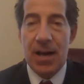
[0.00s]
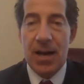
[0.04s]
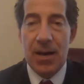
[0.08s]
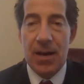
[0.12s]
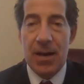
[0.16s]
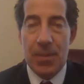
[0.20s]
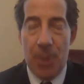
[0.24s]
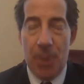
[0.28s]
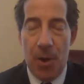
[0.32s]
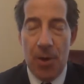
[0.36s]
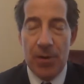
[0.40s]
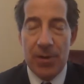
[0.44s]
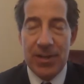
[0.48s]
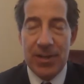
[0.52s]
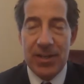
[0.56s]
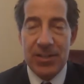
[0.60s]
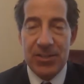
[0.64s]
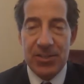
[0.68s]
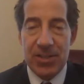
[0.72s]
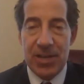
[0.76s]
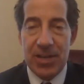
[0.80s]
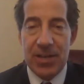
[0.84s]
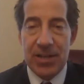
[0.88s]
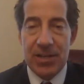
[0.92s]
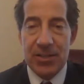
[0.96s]
party
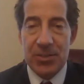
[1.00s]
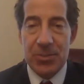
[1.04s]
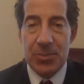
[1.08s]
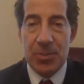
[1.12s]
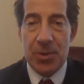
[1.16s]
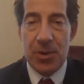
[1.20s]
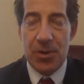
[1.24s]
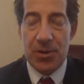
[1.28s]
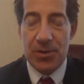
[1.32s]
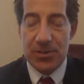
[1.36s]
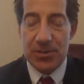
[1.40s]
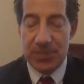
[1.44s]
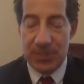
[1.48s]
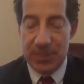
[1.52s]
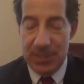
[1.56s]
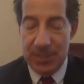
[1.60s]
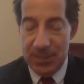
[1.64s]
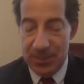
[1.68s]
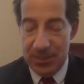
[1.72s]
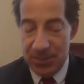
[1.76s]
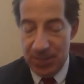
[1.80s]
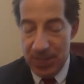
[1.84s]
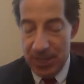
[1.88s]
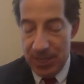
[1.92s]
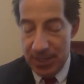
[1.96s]
agendas, partisan
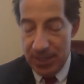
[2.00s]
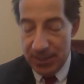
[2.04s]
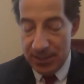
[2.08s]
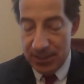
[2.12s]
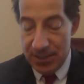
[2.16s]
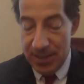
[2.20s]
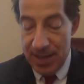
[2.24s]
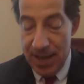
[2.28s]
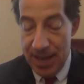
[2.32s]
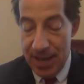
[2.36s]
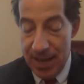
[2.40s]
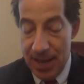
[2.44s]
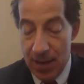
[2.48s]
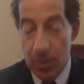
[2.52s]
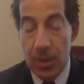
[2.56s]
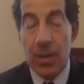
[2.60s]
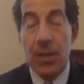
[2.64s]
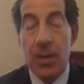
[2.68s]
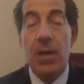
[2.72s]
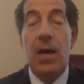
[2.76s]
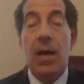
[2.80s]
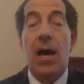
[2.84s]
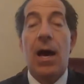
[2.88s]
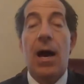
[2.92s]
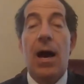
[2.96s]
agendas. Now,
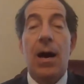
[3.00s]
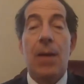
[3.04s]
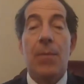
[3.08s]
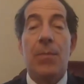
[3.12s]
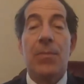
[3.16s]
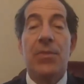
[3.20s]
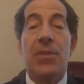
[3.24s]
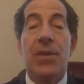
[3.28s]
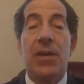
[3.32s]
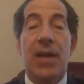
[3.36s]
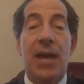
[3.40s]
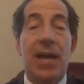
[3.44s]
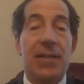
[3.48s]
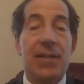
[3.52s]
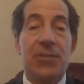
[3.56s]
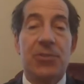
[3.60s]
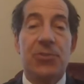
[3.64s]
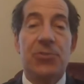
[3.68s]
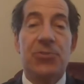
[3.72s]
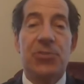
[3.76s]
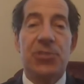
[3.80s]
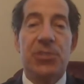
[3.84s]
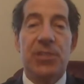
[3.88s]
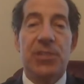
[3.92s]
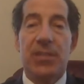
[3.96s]
the
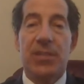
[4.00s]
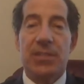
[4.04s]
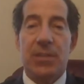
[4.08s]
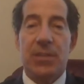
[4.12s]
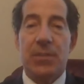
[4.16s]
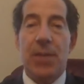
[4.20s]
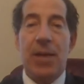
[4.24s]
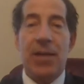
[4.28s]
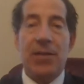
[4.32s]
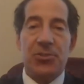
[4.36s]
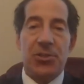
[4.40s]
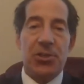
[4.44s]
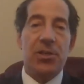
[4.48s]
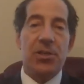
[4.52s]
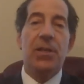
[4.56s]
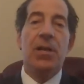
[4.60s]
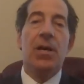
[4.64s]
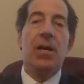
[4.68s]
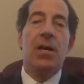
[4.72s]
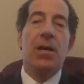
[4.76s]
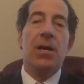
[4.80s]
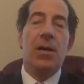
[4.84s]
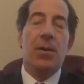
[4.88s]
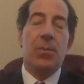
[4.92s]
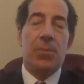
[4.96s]
Constitution doesn't mention
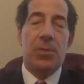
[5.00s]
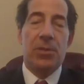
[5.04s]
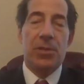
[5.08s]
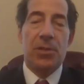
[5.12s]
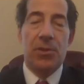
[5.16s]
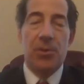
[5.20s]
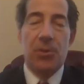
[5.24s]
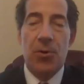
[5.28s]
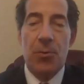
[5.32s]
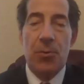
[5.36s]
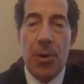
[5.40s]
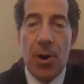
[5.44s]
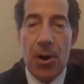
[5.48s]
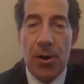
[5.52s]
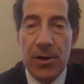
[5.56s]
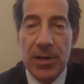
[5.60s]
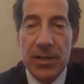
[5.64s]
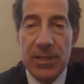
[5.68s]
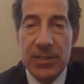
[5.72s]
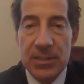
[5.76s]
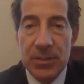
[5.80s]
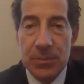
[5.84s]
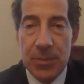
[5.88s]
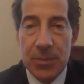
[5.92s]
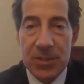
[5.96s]
political
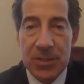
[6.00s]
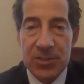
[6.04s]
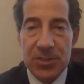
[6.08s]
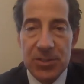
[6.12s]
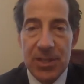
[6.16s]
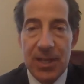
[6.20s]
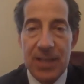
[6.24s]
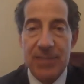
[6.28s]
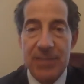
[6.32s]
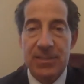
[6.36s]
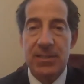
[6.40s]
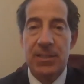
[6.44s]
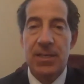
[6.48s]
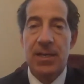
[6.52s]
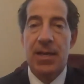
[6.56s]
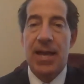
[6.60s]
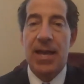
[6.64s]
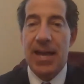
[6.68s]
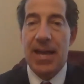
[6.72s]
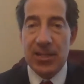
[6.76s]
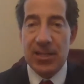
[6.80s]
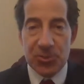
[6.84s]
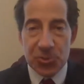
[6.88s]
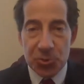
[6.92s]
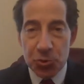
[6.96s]
parties, much less
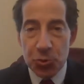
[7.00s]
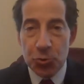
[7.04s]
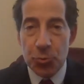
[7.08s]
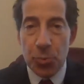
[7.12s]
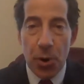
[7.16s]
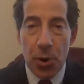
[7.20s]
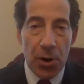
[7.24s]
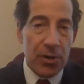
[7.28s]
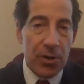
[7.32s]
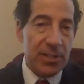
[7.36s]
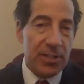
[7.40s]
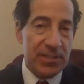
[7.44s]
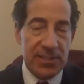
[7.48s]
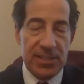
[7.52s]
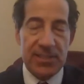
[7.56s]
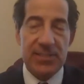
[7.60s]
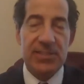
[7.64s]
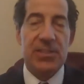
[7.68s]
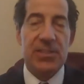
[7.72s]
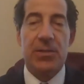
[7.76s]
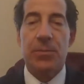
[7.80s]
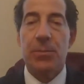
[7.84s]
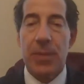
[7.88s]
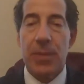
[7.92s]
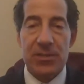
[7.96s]
a two-party
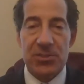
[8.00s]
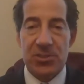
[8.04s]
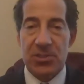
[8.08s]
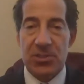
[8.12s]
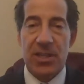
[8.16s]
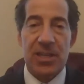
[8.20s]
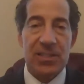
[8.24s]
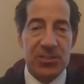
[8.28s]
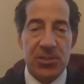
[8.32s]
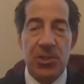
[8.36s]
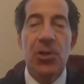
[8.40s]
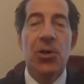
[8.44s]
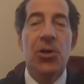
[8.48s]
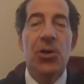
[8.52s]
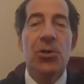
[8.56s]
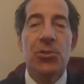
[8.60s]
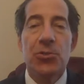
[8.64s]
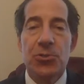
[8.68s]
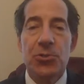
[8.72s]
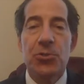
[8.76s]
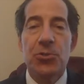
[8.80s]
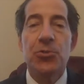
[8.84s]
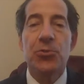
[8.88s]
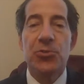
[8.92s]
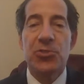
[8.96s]
system, much less
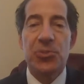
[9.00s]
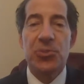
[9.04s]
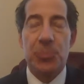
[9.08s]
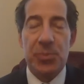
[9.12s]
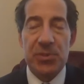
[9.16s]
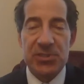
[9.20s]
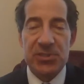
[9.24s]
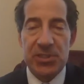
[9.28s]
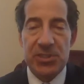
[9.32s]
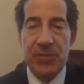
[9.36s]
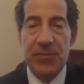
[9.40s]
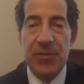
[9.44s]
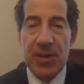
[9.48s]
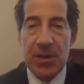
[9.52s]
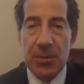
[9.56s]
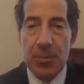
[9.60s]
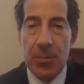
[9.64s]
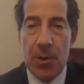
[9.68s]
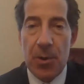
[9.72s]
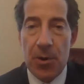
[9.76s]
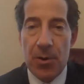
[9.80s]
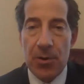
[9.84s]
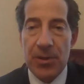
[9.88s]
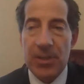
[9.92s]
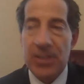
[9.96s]
two specific
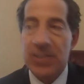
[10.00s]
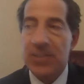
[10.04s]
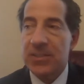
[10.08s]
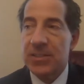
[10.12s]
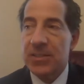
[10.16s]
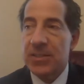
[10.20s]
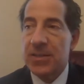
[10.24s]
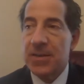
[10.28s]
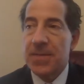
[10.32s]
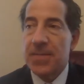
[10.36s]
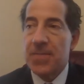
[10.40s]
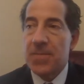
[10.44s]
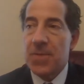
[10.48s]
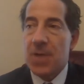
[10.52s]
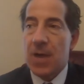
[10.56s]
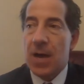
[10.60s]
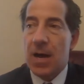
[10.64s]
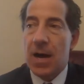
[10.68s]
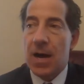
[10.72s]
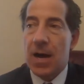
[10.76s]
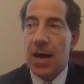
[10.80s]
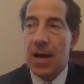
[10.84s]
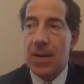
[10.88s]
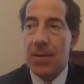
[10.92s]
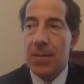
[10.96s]
parties.
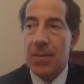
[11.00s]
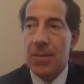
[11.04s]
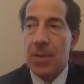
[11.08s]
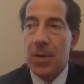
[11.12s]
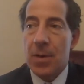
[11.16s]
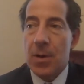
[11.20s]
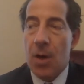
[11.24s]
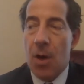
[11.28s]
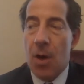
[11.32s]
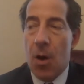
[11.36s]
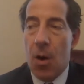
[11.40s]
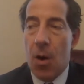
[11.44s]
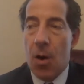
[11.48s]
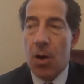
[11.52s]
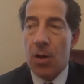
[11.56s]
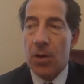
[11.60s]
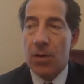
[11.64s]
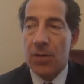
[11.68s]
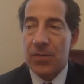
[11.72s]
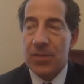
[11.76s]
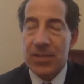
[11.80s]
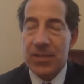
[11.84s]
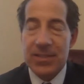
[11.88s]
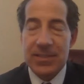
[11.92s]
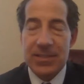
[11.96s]
All
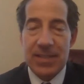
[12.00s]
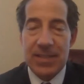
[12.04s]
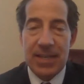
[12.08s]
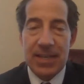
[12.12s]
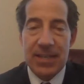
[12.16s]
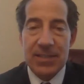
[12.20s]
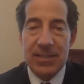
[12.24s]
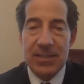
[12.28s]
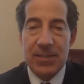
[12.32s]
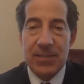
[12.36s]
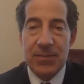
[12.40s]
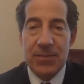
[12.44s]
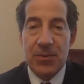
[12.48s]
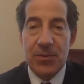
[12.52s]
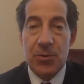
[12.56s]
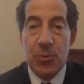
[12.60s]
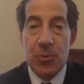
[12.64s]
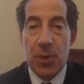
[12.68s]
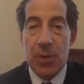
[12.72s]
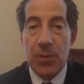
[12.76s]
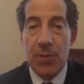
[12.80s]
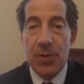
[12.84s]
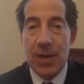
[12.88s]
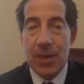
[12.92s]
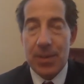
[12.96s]
of these things have
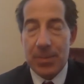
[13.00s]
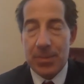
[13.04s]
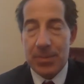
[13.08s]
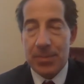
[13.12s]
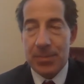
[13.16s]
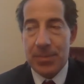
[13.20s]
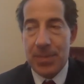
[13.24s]
grown up